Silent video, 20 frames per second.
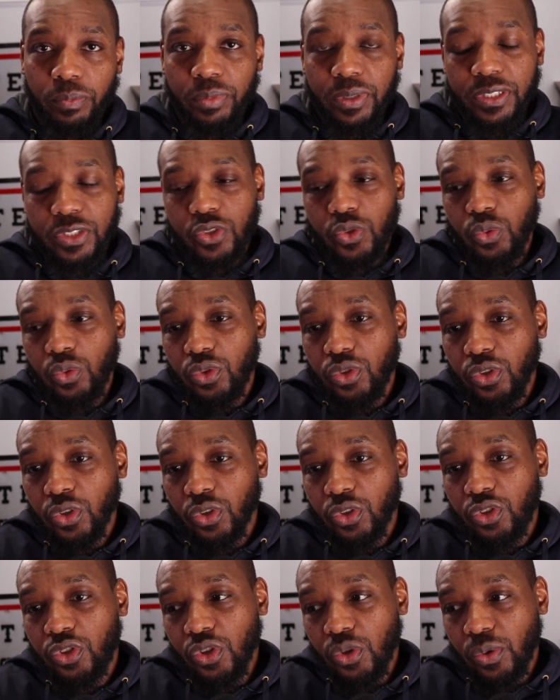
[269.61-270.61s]
but you you're
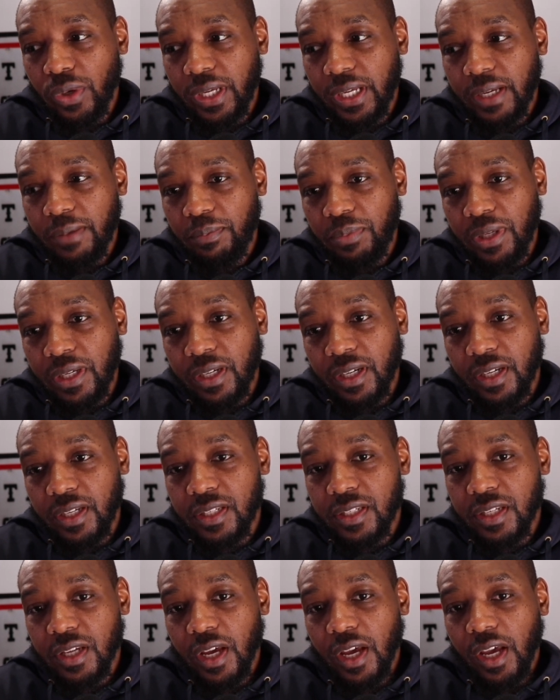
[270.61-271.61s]
doing it
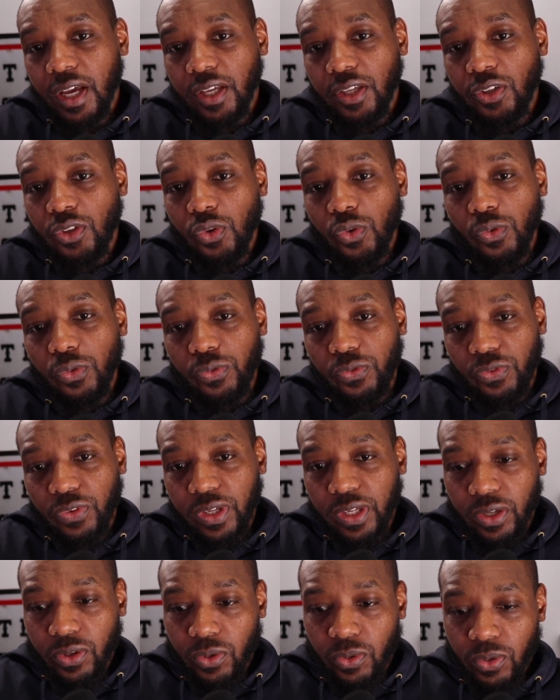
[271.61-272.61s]
because you
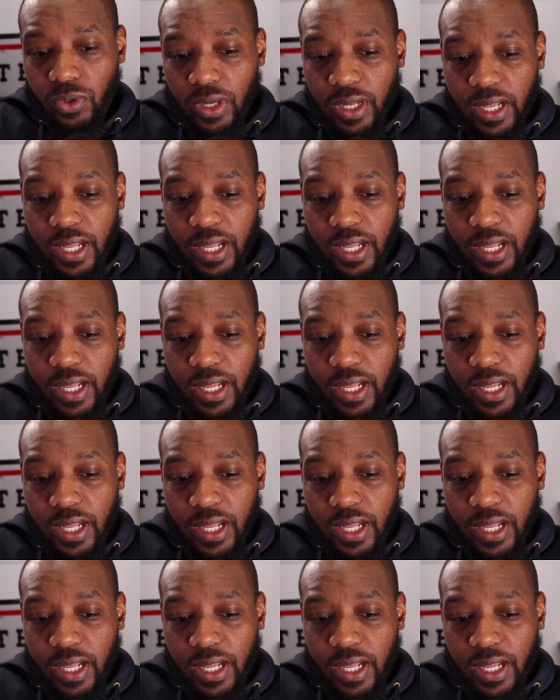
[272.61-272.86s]
feel